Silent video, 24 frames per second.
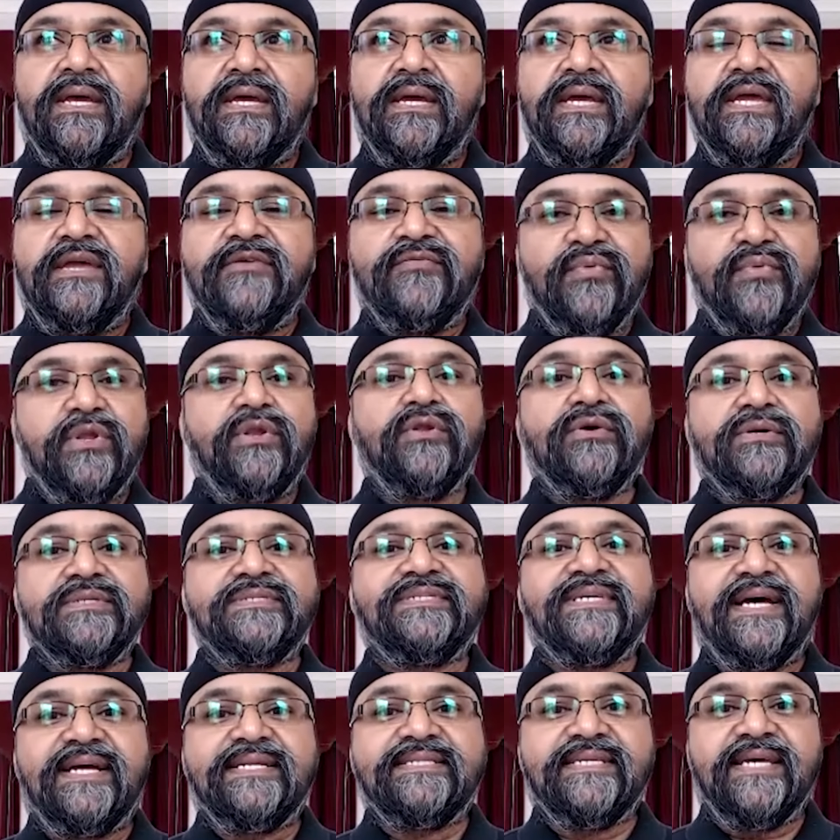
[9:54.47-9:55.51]
If we looked
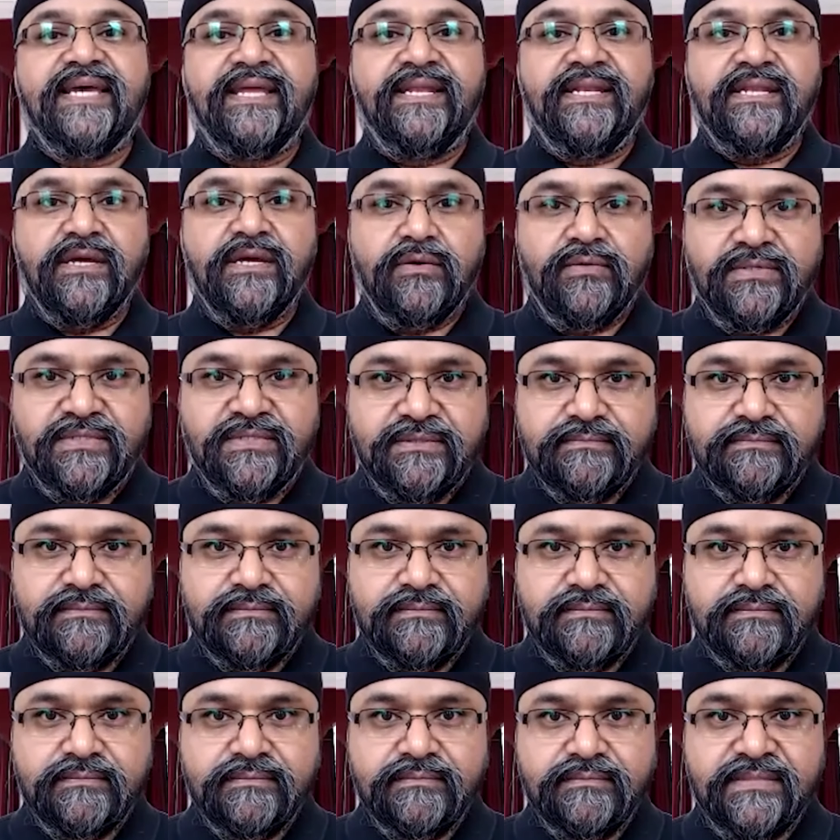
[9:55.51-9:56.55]
at a note,
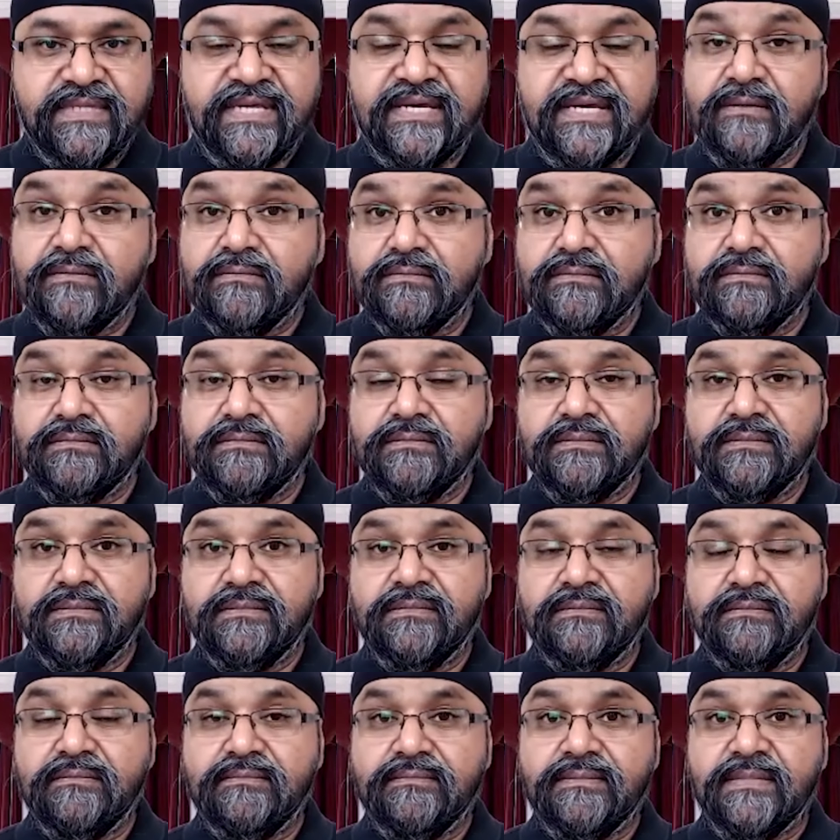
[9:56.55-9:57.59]
now
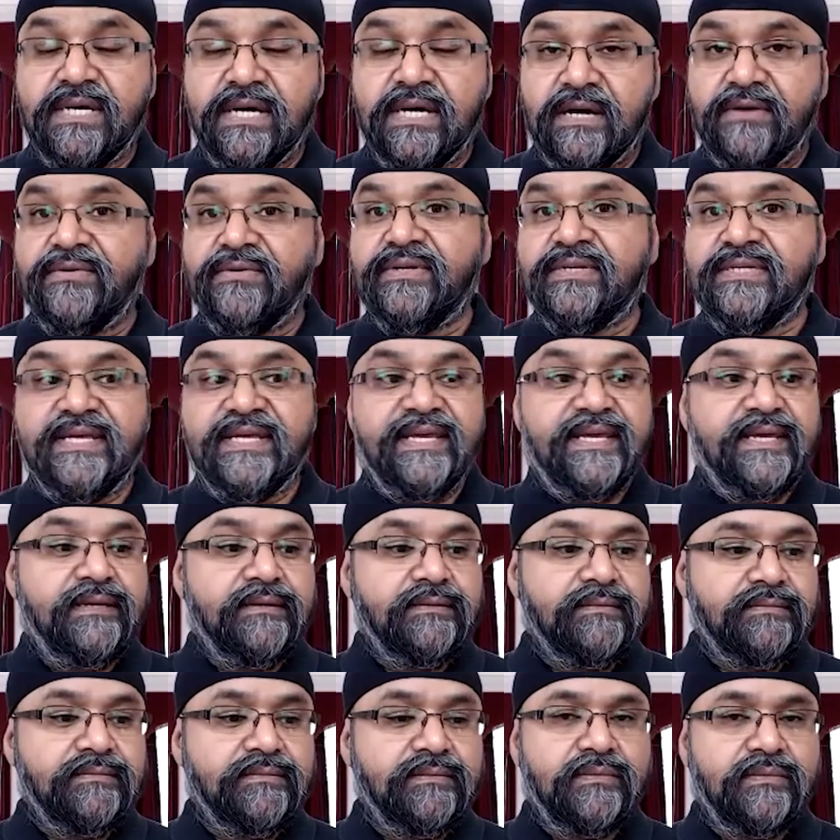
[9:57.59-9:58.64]
currently
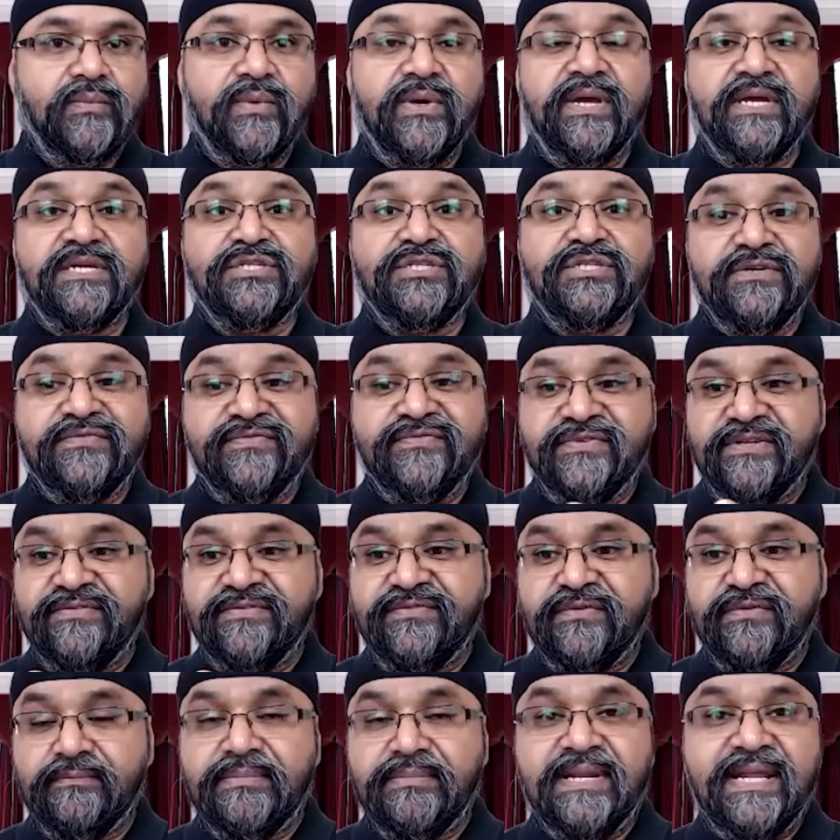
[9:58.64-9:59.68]
we're shifting
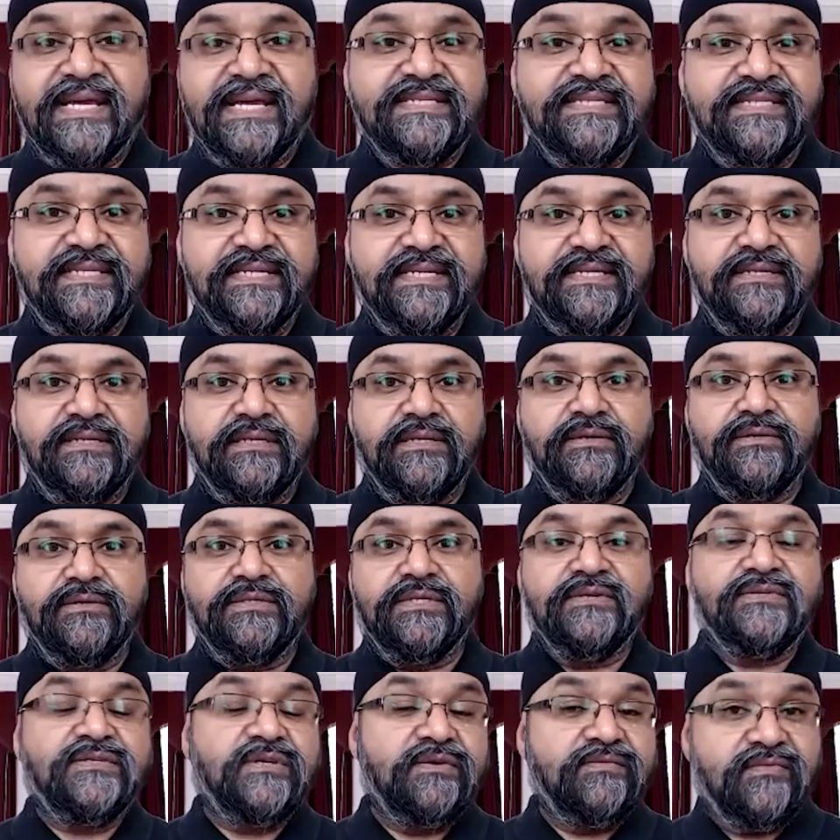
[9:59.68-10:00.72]
from plastic note,
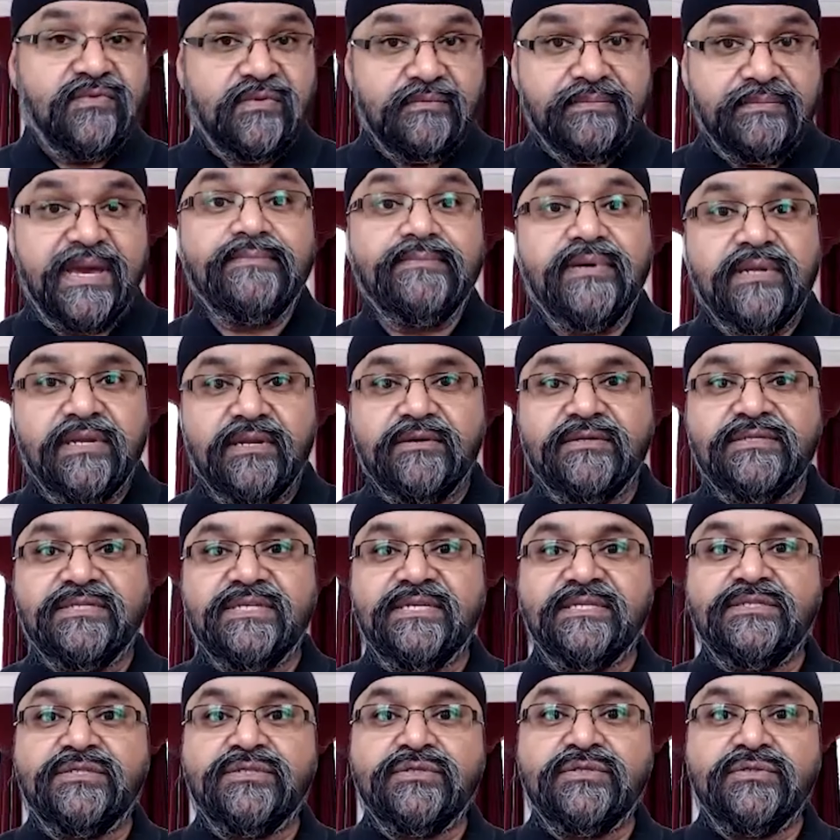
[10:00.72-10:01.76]
uh, sorry, from paper note
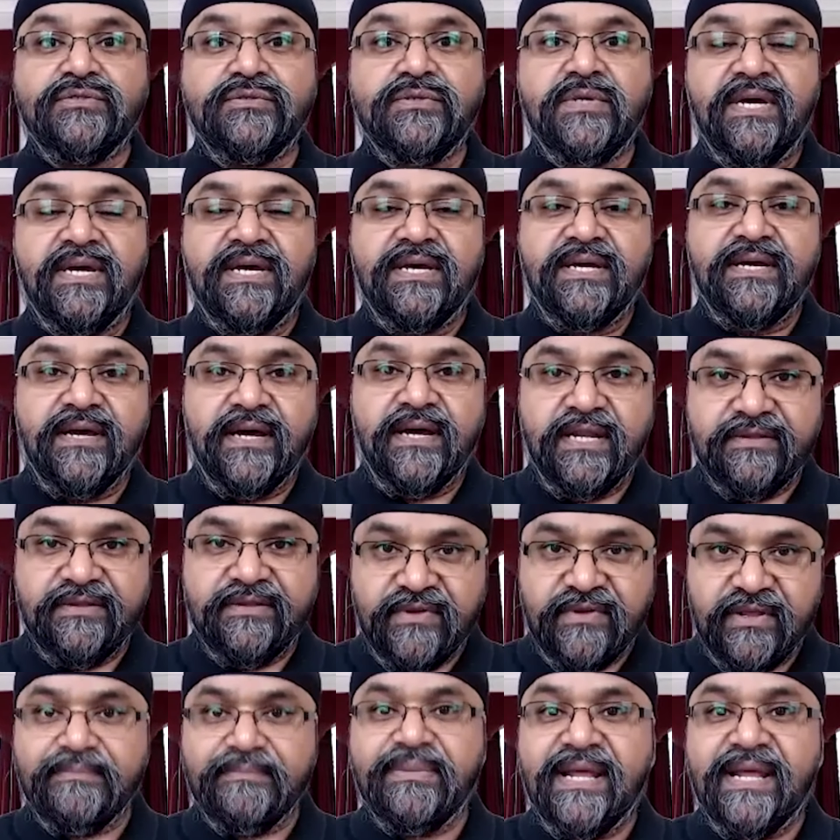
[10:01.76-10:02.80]
into kind of
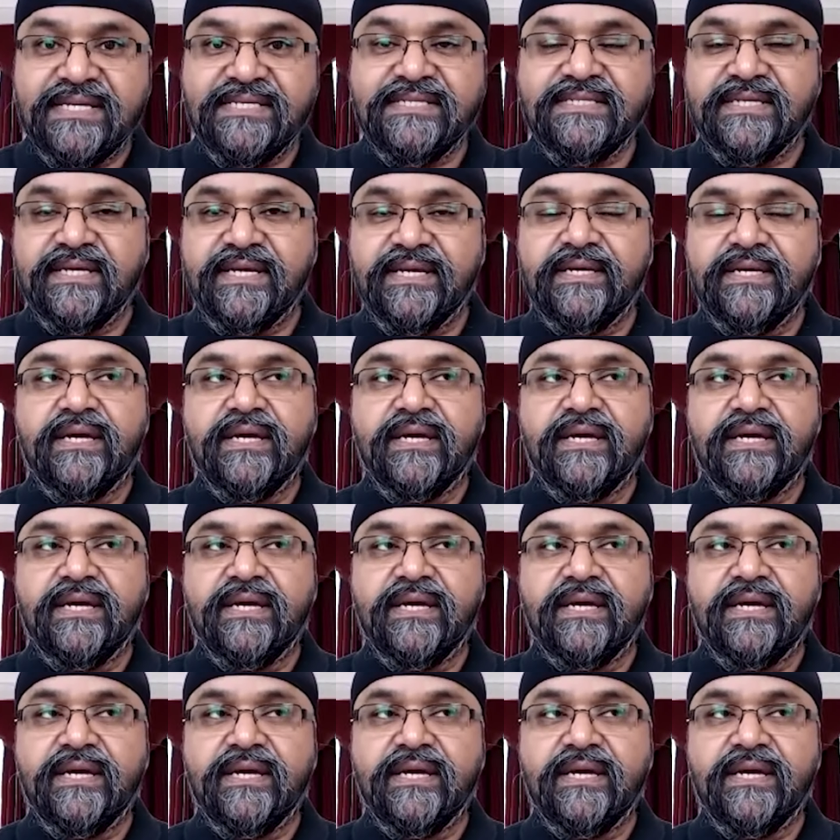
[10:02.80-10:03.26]
like plastic.